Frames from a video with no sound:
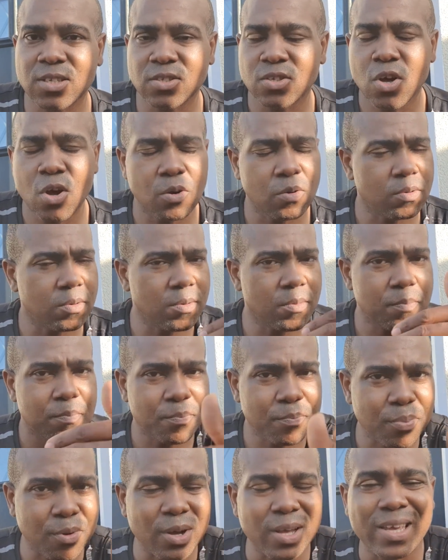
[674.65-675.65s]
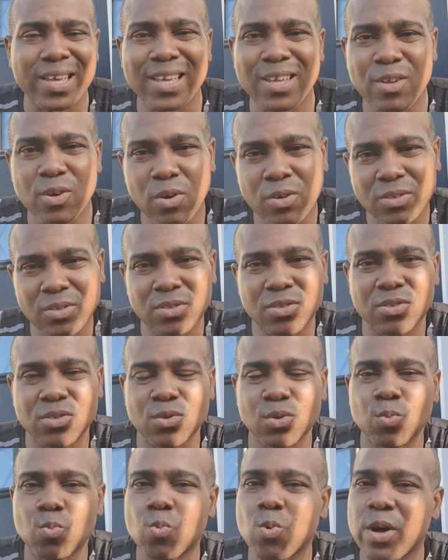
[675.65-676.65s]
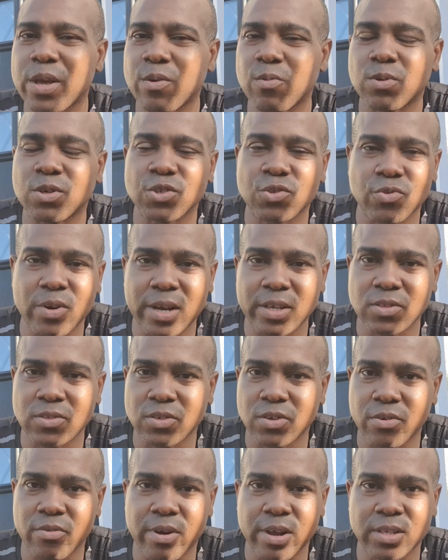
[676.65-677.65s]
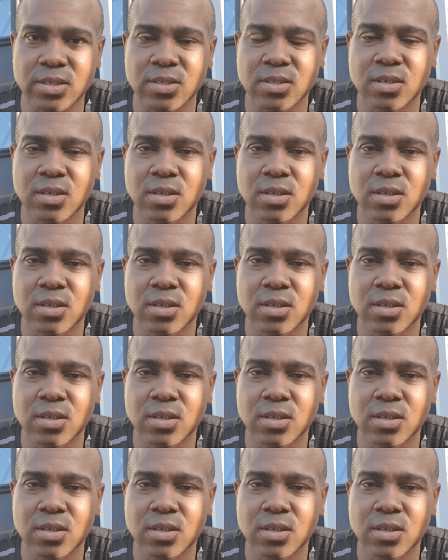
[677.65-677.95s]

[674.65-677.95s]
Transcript: No, but he understood what he was trying to create.